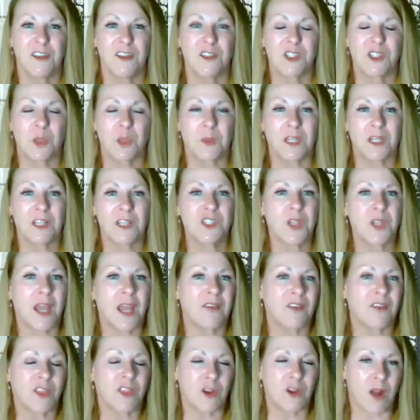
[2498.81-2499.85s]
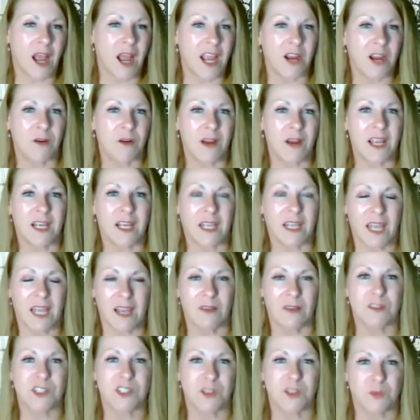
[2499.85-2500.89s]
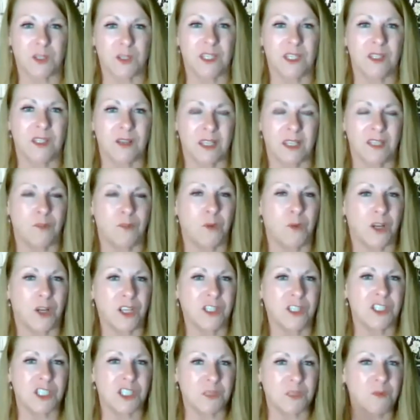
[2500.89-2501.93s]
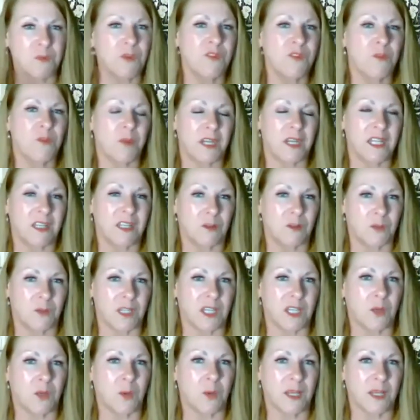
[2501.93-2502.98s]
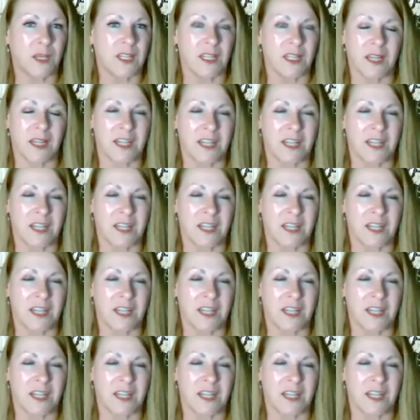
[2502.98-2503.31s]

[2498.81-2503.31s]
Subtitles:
So unless you have other IRA accounts, where you could just move the money in really quickly,